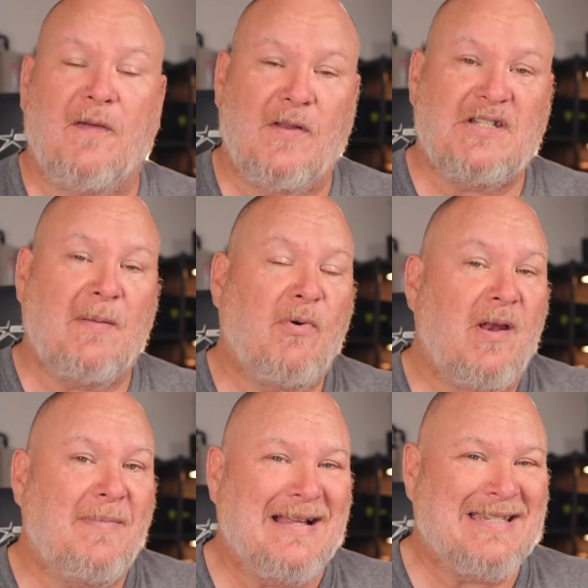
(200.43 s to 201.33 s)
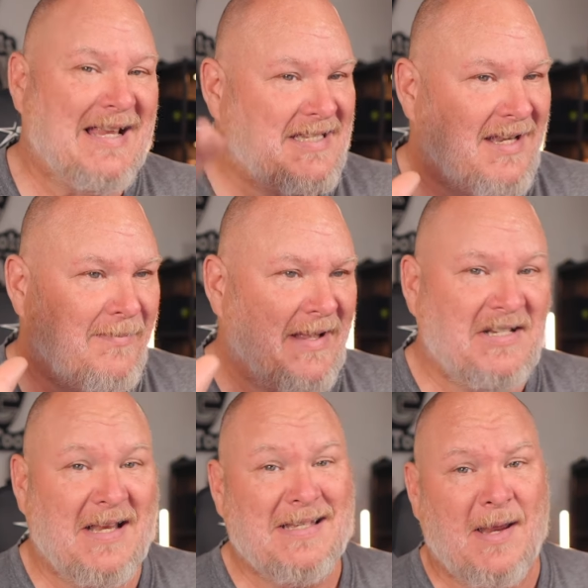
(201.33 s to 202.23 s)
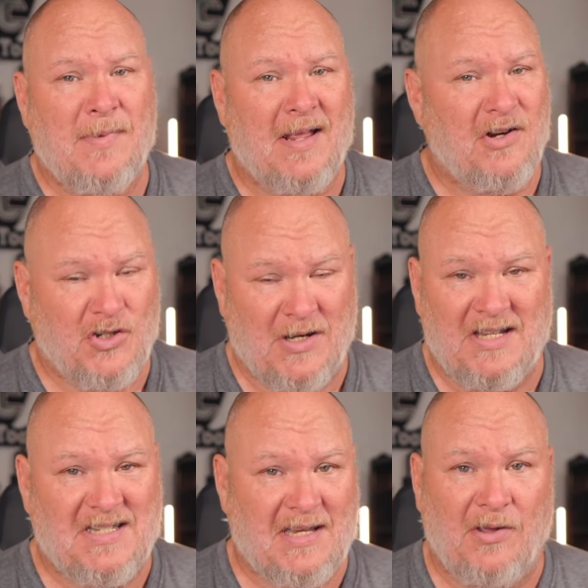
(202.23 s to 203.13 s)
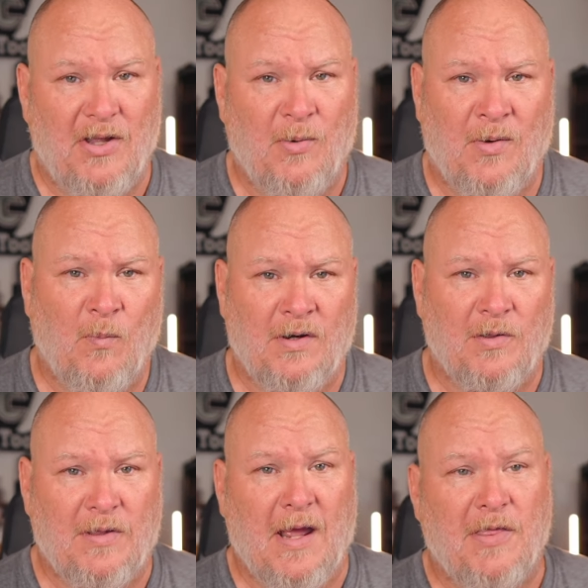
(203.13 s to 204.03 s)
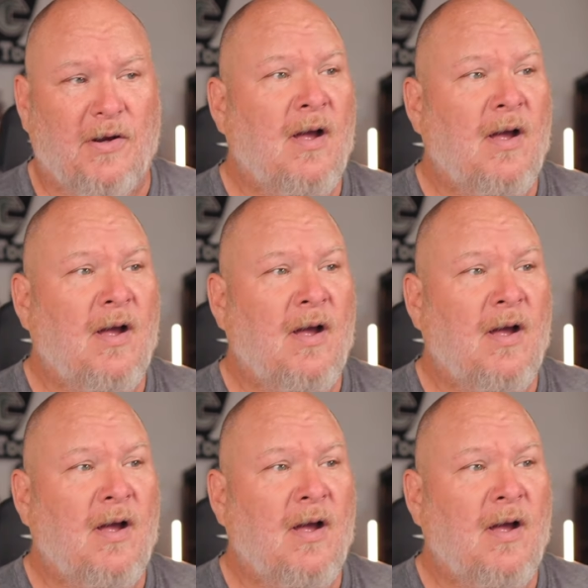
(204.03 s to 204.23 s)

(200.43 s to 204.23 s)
If at some point it makes sense, then it makes sense. I'm not here trying to sell you on one or the other.